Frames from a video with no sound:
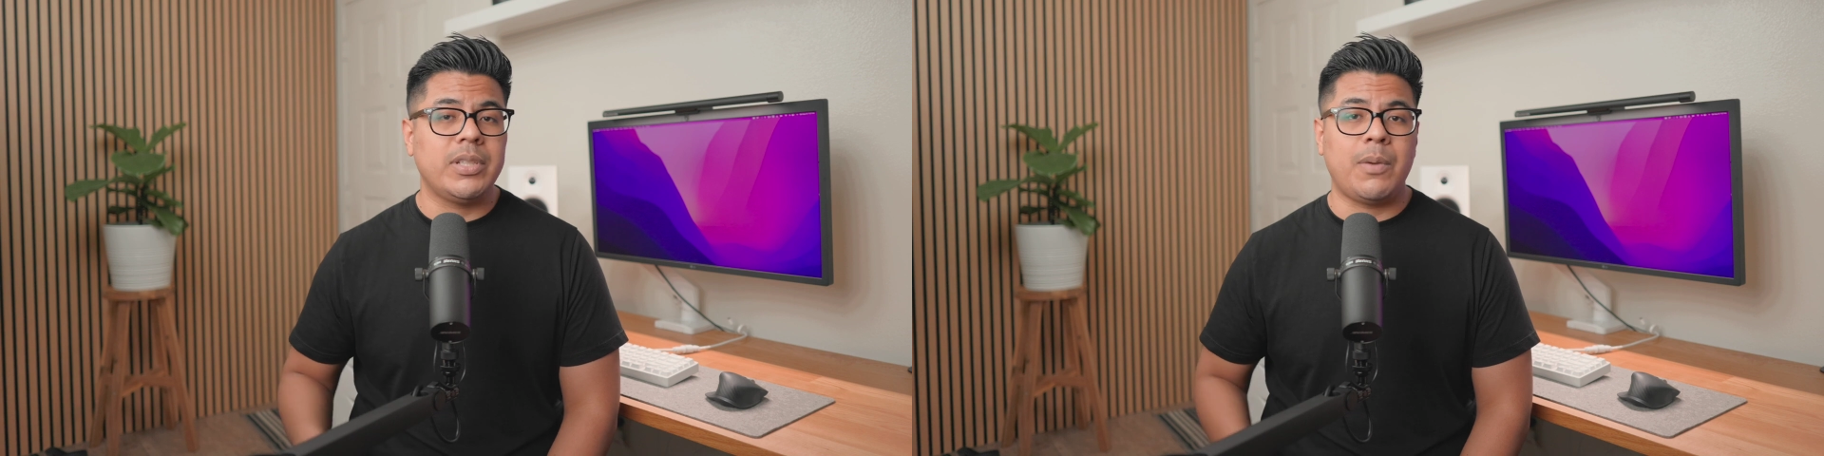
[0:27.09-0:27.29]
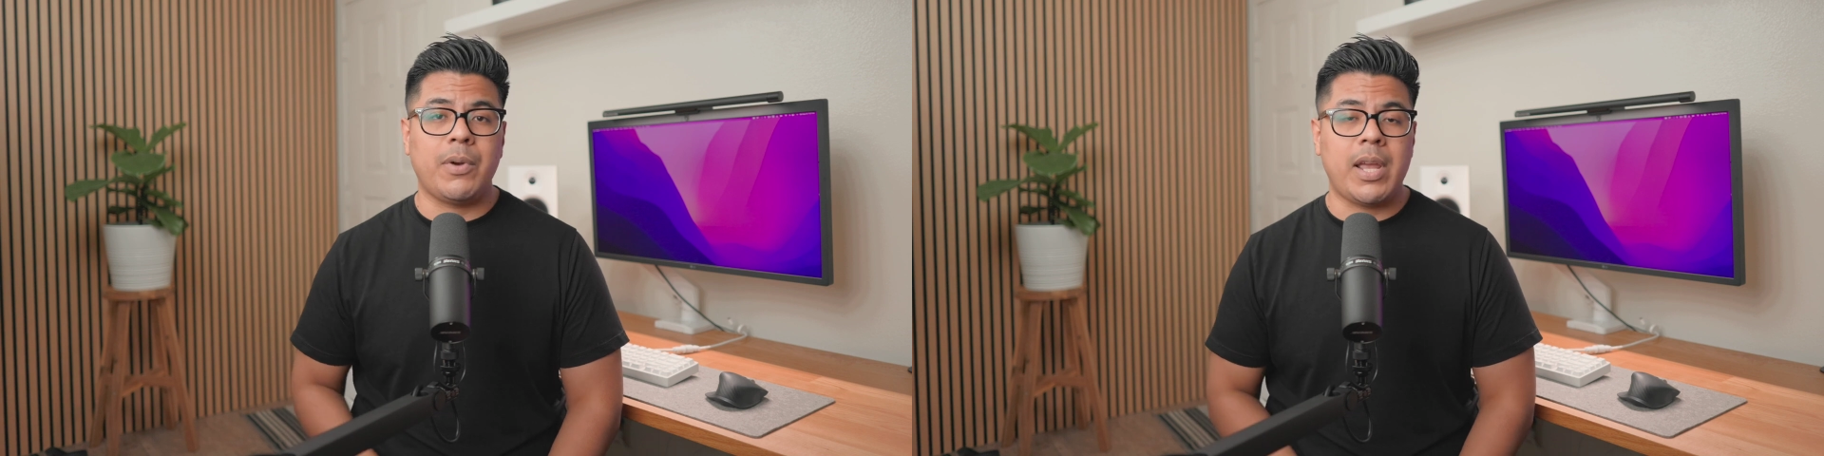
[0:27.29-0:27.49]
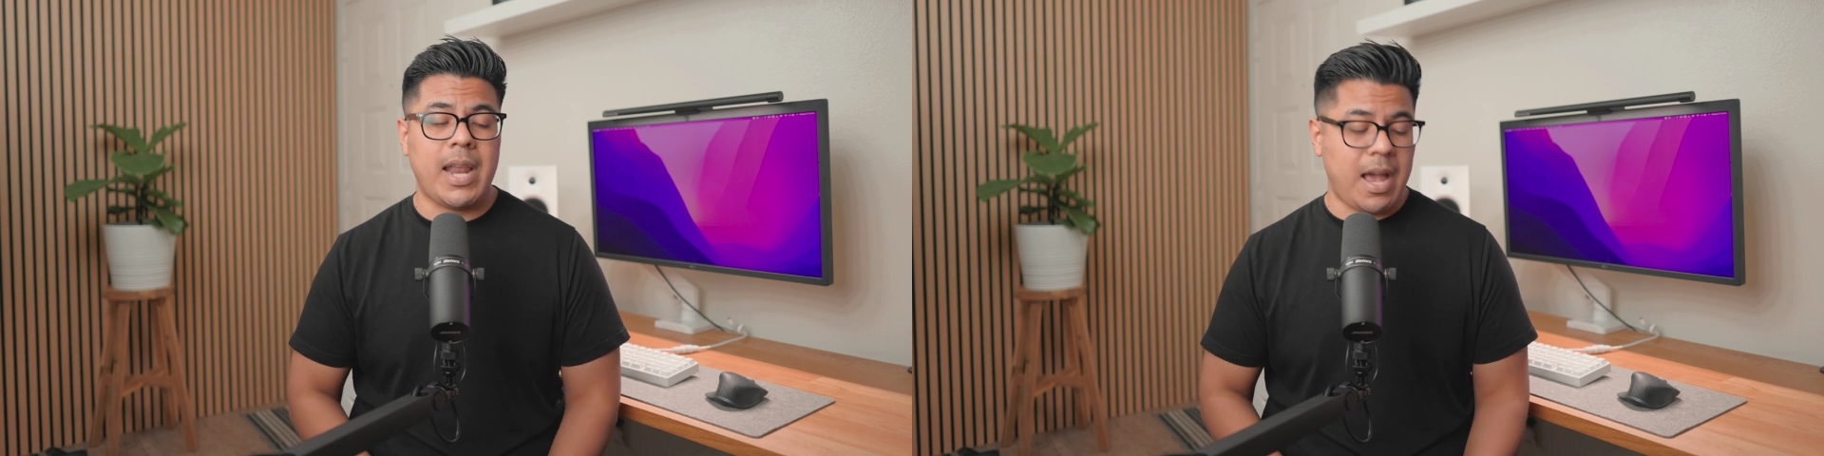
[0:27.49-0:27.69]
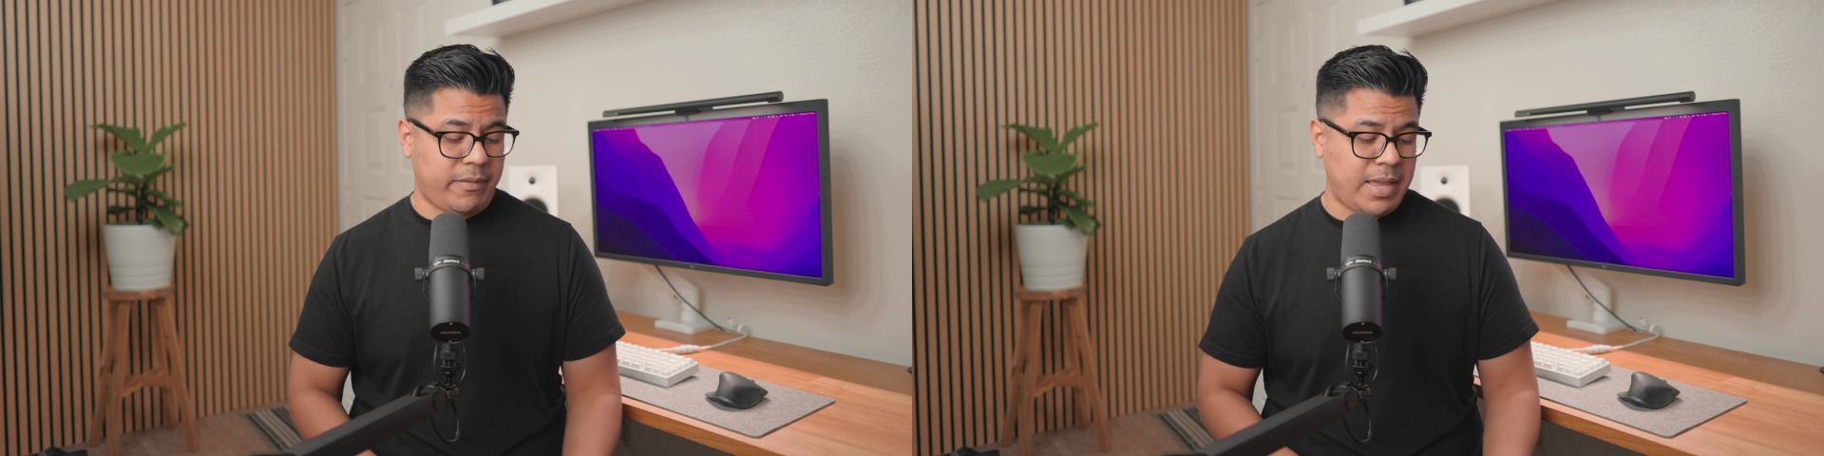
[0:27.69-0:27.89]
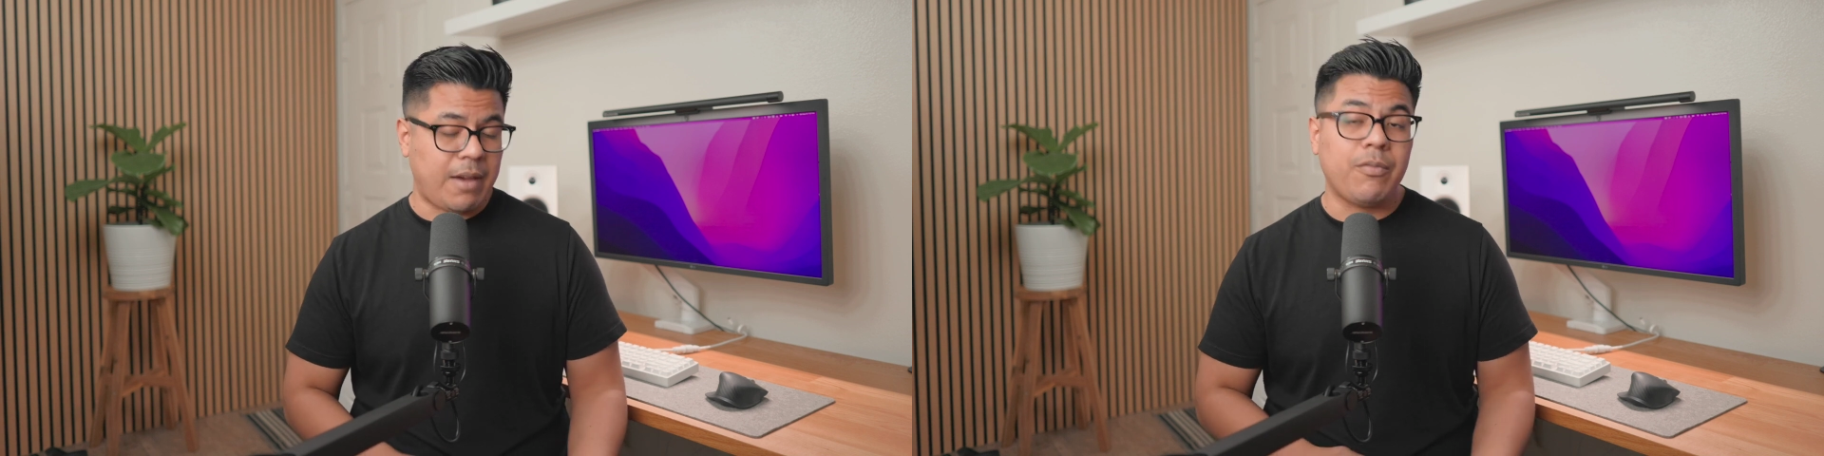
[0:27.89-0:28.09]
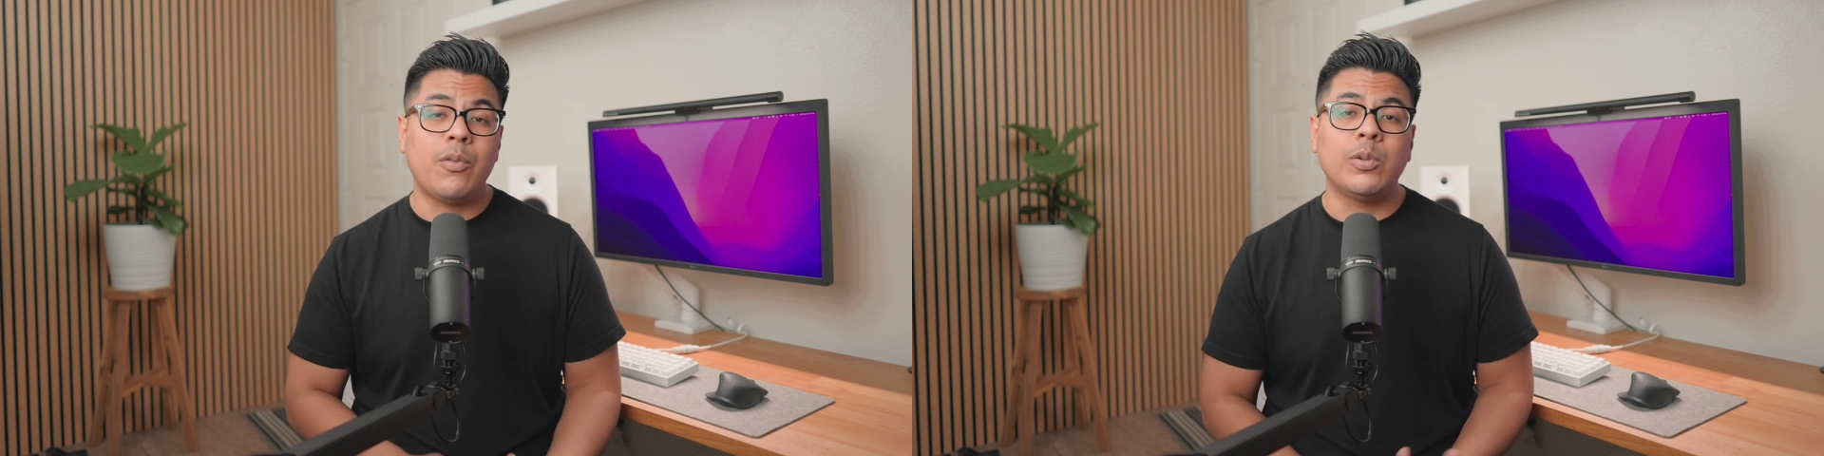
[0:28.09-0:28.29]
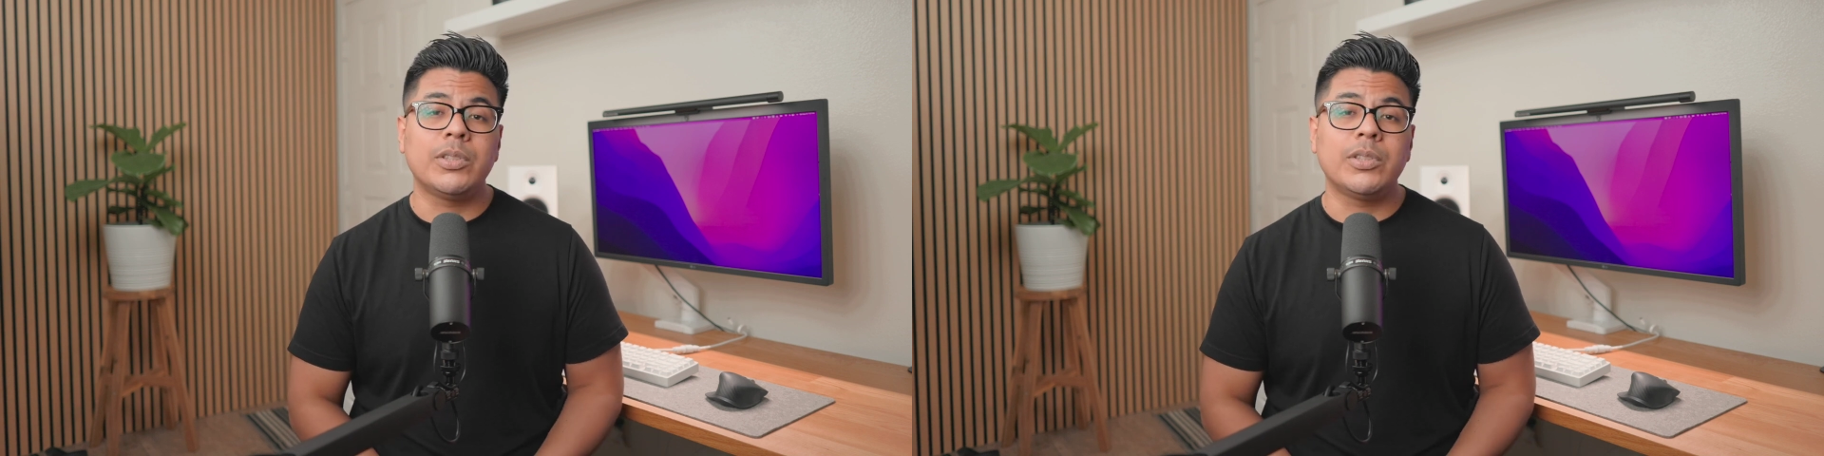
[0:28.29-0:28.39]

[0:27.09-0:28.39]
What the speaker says: They were going to have that full